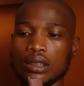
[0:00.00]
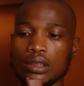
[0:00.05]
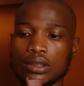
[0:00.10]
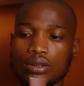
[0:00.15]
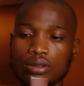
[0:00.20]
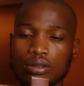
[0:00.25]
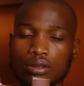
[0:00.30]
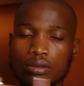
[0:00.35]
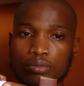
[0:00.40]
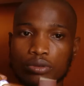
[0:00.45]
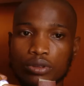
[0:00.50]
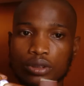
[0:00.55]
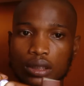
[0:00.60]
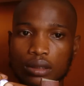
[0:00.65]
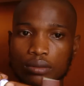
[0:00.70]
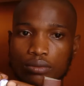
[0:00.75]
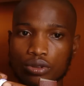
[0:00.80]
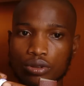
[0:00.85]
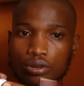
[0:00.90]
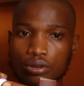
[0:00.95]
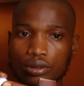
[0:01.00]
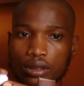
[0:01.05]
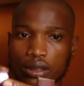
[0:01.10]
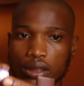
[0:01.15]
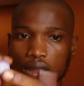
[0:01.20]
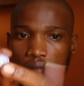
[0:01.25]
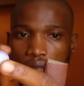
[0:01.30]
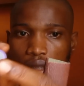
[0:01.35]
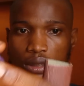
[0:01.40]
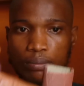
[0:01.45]
suppose I'm soldering
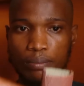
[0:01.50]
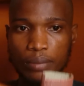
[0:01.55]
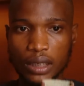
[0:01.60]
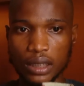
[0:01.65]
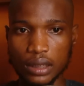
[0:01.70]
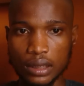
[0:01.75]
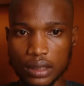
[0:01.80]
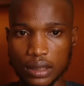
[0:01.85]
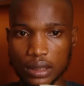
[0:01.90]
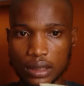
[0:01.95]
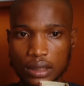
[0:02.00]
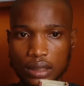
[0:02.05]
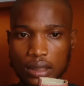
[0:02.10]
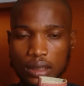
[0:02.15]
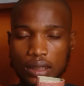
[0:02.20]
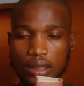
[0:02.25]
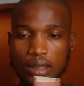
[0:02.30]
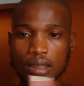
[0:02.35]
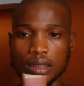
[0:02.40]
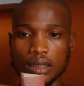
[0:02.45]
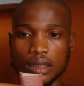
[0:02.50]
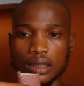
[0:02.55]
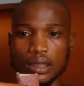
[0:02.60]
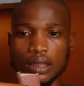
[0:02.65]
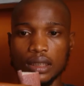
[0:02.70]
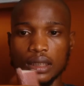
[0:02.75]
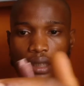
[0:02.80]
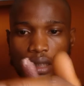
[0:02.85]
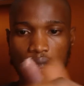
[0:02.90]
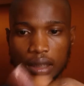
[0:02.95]
this part,
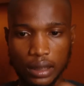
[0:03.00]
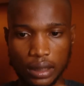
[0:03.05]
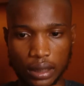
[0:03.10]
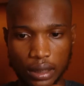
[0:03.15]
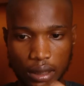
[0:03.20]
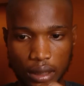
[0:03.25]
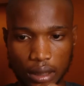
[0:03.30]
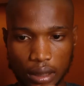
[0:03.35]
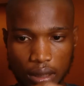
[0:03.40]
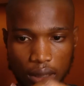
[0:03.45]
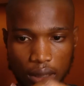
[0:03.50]
I take